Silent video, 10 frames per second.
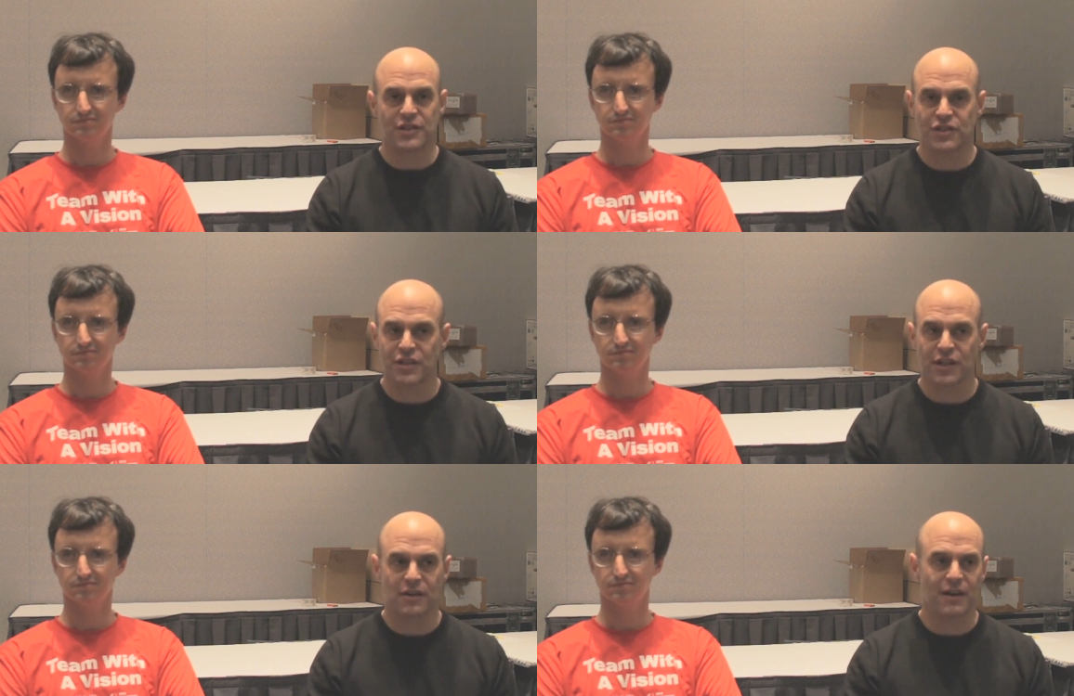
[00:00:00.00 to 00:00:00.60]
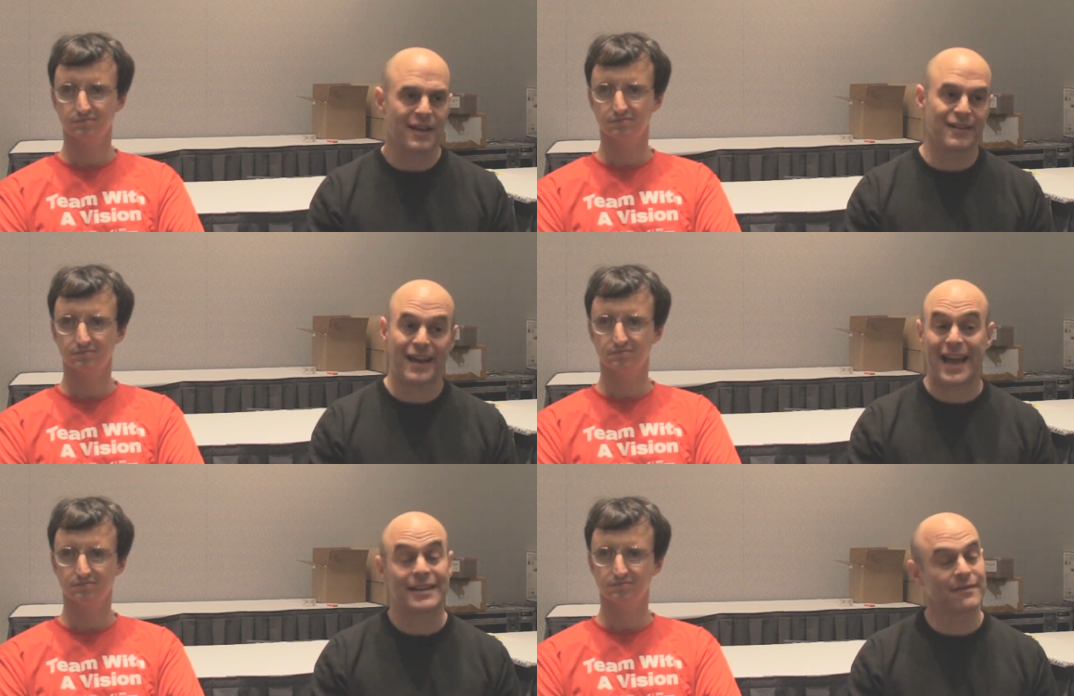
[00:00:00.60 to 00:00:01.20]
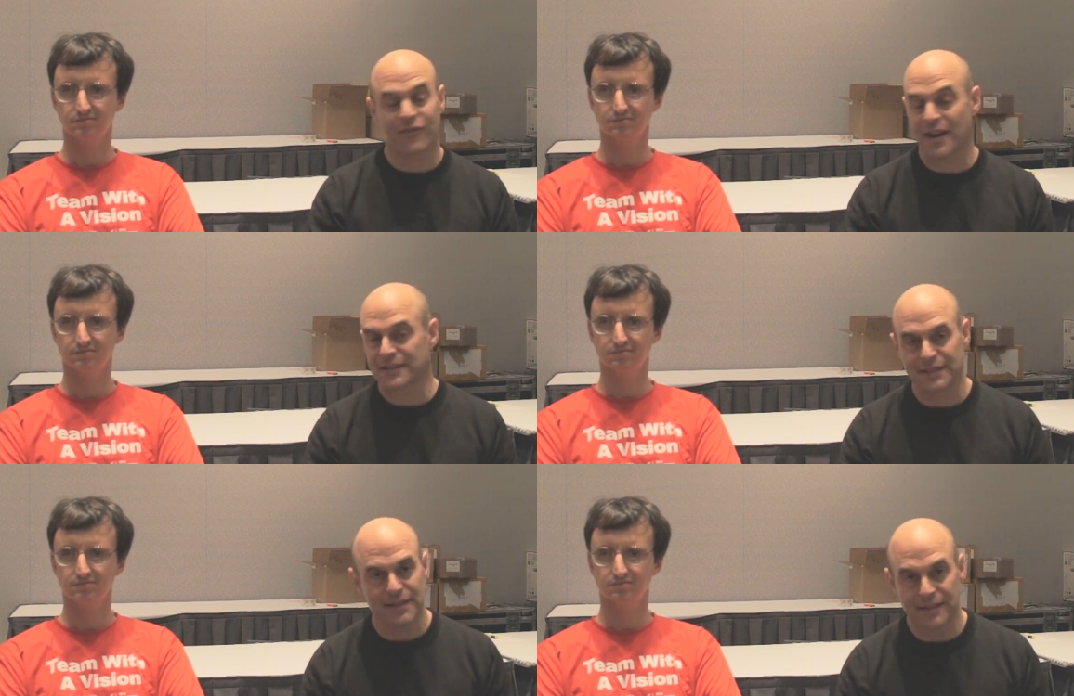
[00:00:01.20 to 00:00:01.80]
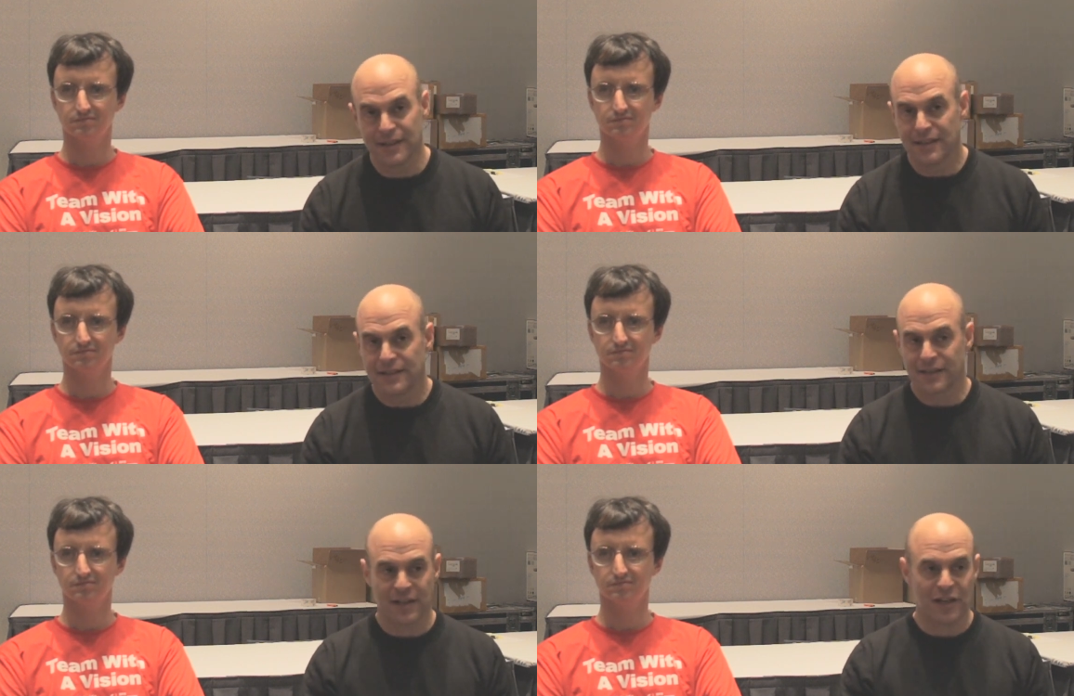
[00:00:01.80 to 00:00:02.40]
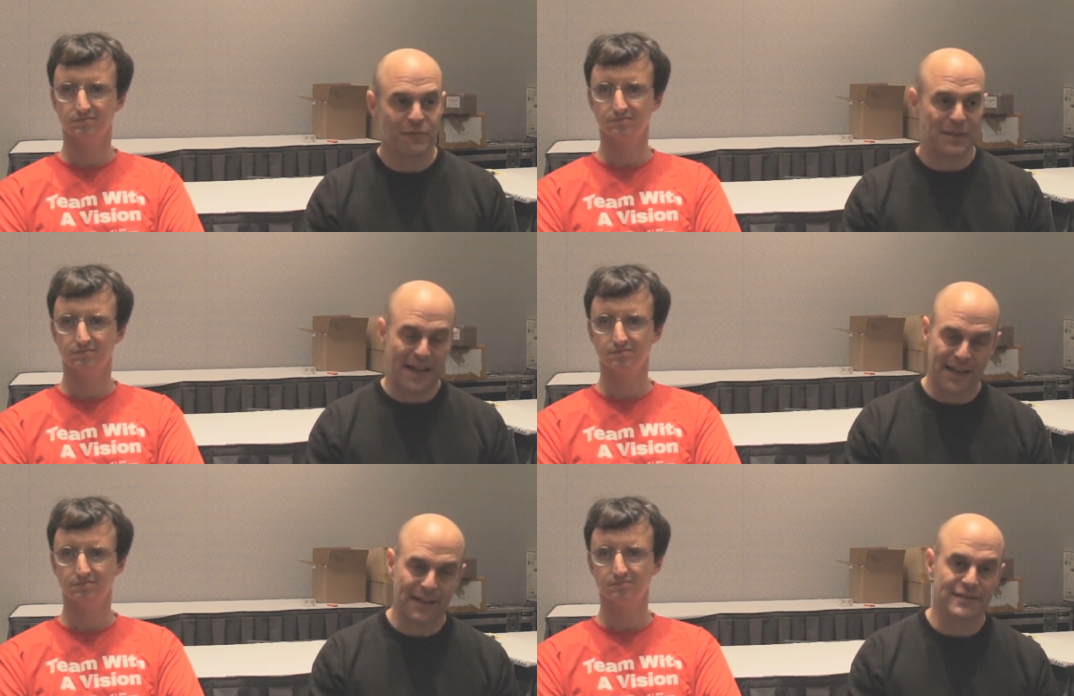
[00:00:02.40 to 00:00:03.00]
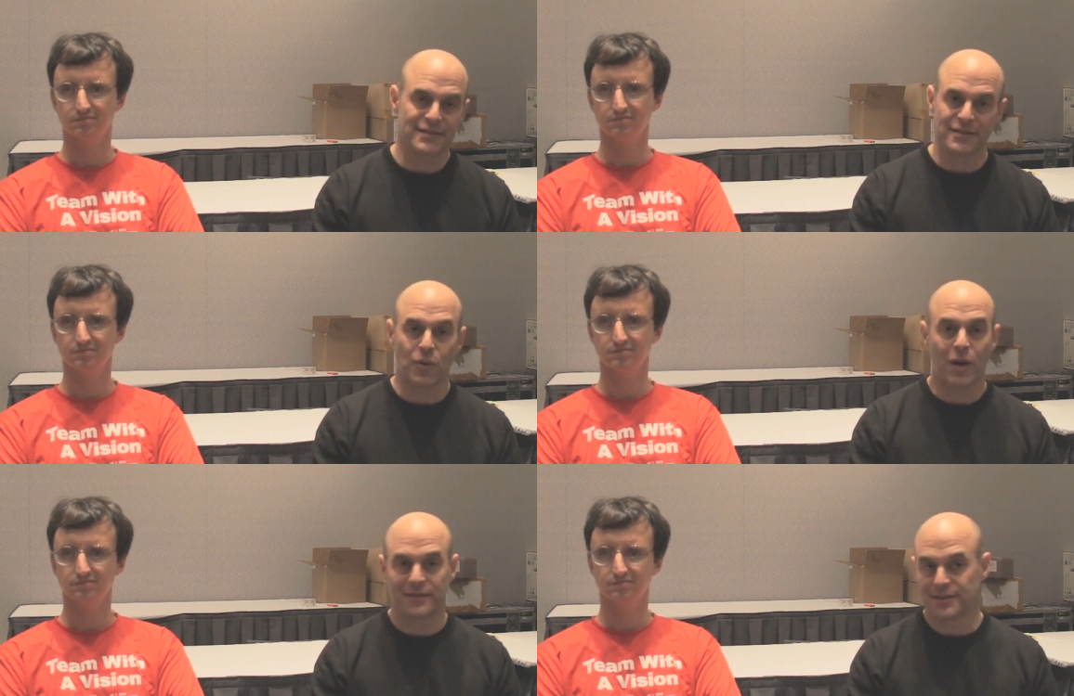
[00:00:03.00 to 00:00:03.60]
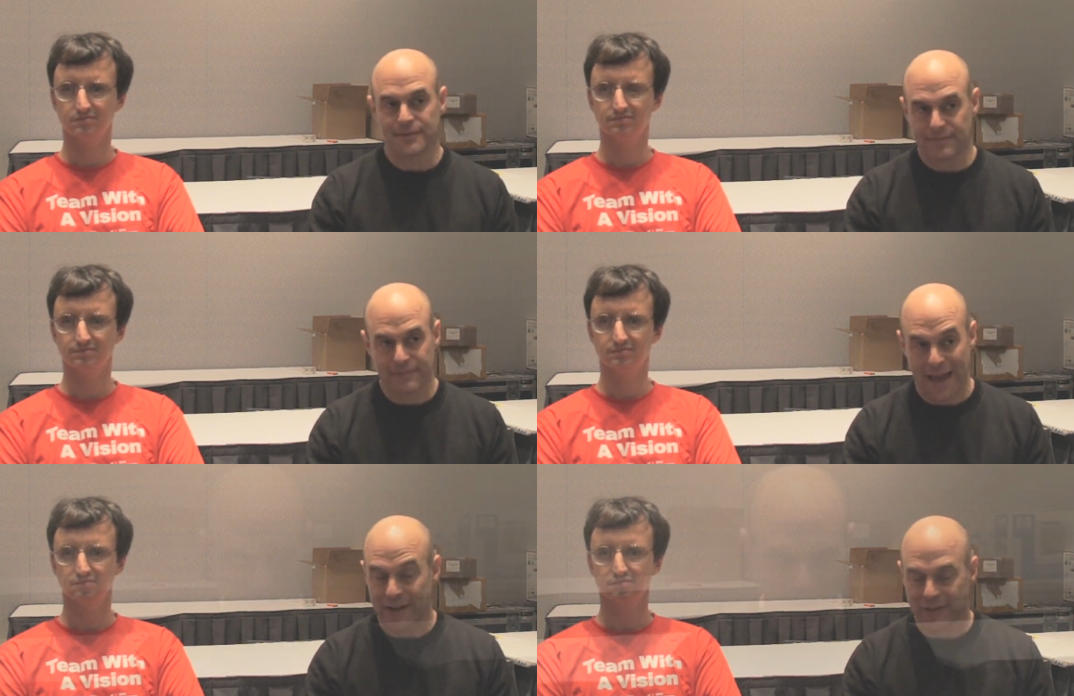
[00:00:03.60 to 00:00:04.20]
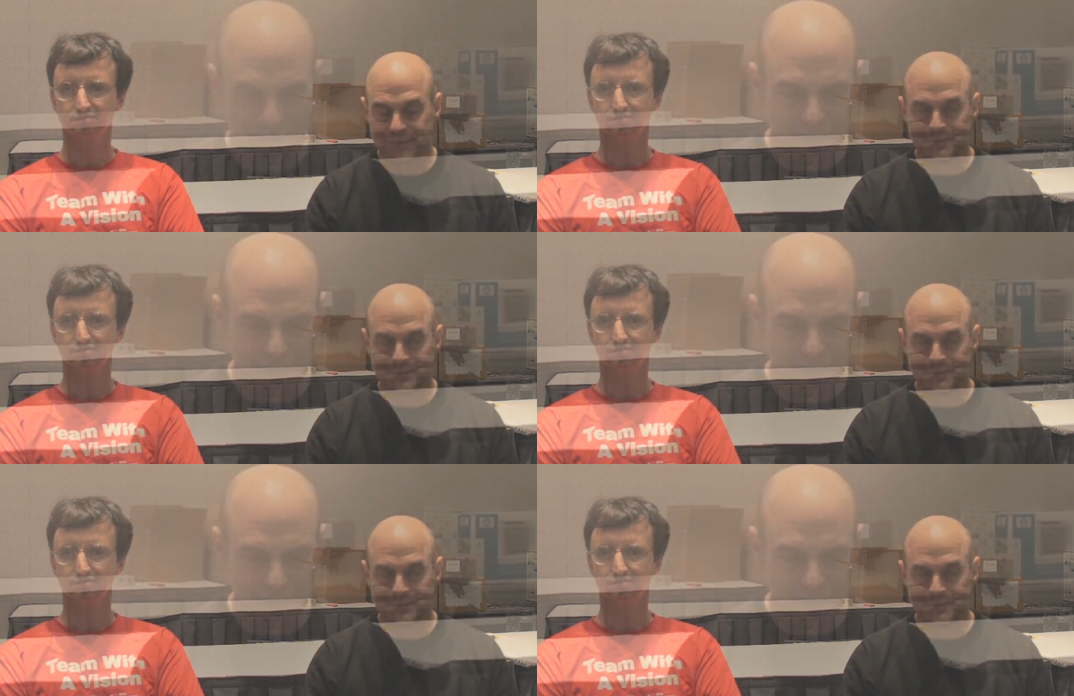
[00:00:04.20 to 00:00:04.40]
Speaker 1: this year and hadn't, frankly, done enough planning to, to enter.